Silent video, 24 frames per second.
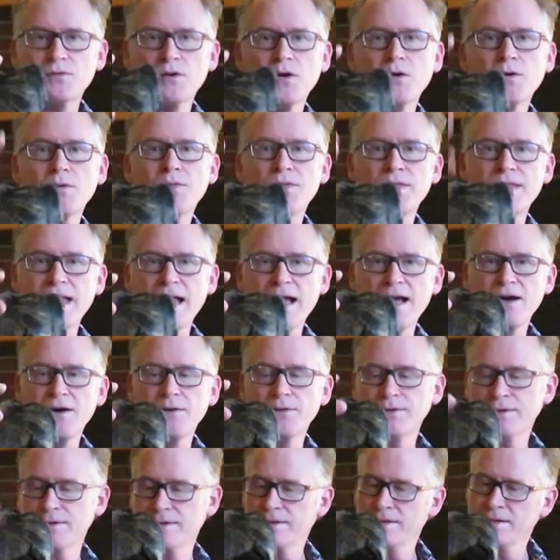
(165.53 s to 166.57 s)
growth
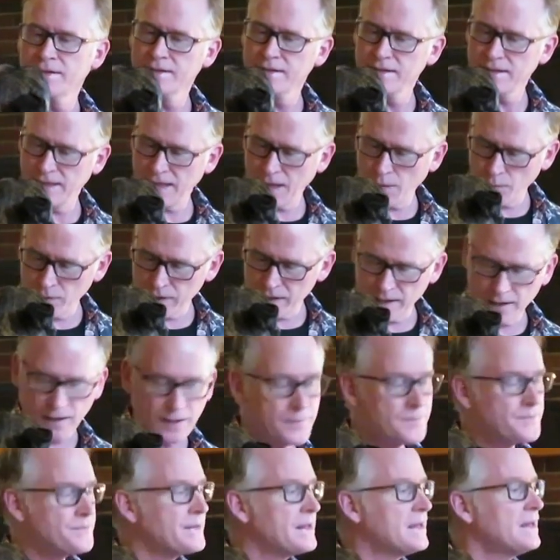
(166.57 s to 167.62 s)
down. Yeah, we
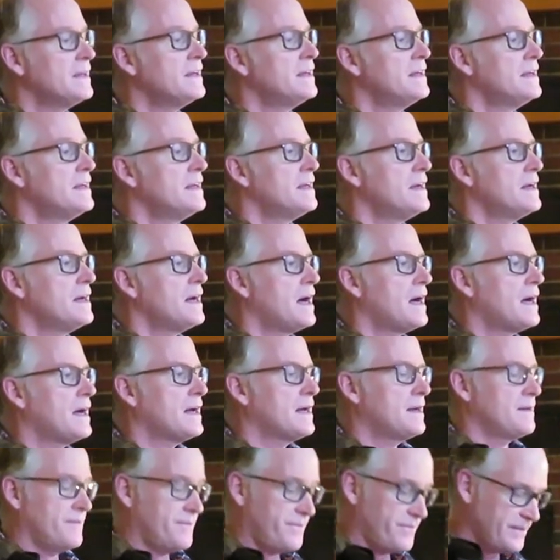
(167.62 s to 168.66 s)
are.
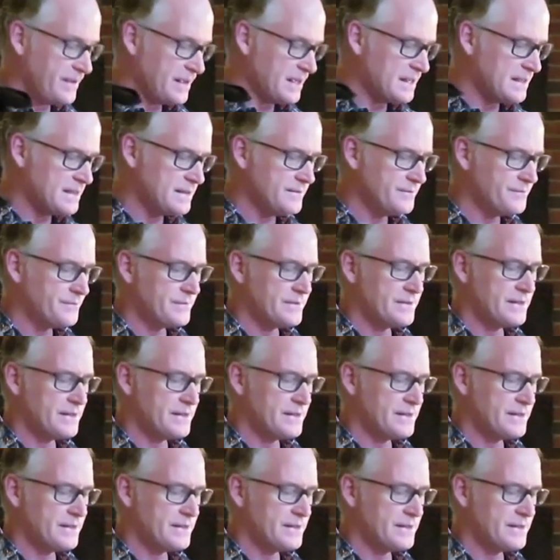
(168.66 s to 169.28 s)
Uh, Finn